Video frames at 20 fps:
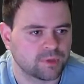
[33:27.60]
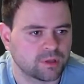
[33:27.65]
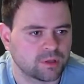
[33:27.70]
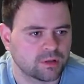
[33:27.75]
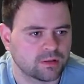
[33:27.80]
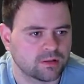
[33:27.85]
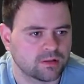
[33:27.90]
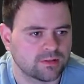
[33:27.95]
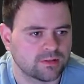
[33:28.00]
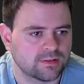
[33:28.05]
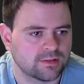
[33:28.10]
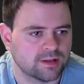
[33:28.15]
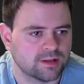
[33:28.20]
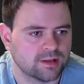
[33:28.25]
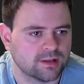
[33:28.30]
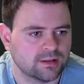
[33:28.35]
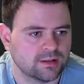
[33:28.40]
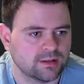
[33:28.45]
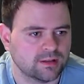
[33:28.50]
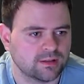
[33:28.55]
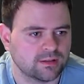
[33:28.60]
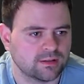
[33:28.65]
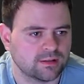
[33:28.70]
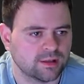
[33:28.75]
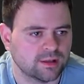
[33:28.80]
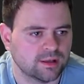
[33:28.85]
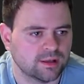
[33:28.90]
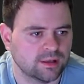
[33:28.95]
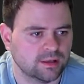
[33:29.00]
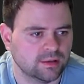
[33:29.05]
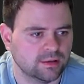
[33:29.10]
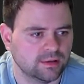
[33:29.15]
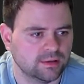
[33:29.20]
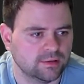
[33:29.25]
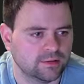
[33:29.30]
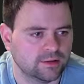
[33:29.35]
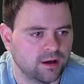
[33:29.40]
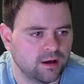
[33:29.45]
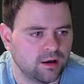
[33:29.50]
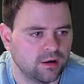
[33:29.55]
status and
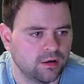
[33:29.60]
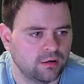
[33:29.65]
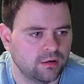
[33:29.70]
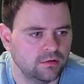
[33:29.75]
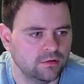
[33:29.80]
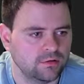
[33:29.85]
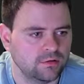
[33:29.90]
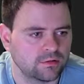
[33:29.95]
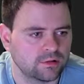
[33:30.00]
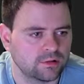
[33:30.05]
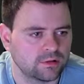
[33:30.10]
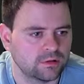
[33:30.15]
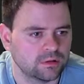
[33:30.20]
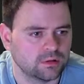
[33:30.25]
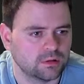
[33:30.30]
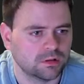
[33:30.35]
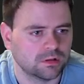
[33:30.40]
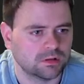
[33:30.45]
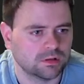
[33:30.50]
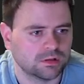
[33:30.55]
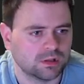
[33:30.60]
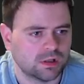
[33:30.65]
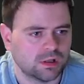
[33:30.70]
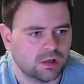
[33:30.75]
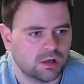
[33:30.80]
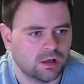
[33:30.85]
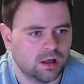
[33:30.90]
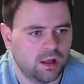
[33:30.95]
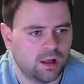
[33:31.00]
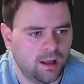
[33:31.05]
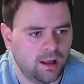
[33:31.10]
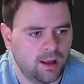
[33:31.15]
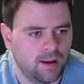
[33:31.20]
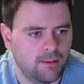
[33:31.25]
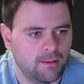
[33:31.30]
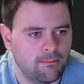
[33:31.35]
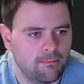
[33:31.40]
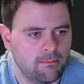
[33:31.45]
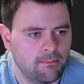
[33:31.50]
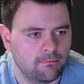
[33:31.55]
task,
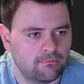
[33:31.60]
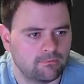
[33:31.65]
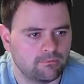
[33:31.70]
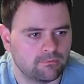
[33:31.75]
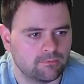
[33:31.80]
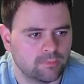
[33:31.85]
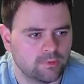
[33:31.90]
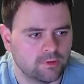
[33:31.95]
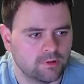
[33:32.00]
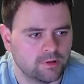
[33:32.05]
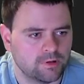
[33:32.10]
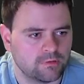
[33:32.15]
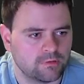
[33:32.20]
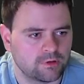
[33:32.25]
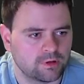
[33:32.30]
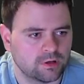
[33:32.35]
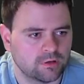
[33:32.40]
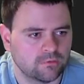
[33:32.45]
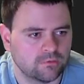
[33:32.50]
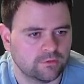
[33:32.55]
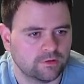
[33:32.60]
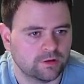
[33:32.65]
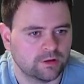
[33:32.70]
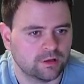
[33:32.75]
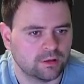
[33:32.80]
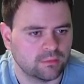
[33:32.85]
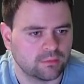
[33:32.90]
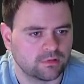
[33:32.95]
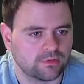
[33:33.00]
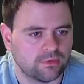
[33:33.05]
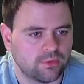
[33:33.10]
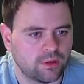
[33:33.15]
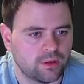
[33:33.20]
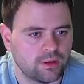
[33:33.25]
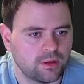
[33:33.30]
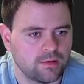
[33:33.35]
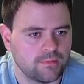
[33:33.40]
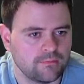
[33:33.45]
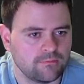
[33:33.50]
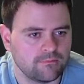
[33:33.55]
with the different kind of types
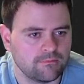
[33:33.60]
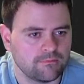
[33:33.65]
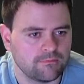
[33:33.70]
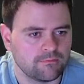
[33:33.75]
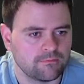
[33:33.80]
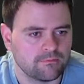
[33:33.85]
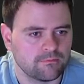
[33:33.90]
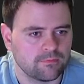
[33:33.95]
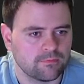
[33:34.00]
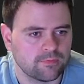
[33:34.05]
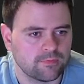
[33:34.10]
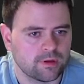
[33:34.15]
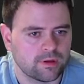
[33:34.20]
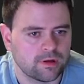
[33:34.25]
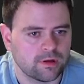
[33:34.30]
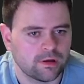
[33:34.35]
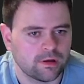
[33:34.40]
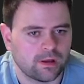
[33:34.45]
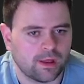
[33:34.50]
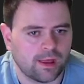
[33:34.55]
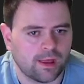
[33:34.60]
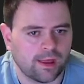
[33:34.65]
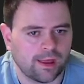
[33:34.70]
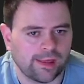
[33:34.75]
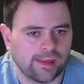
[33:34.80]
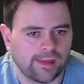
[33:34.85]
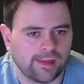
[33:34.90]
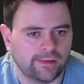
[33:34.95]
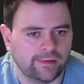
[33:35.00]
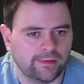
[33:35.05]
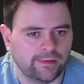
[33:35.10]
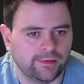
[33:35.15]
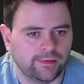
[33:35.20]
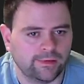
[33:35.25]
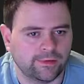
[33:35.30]
there. And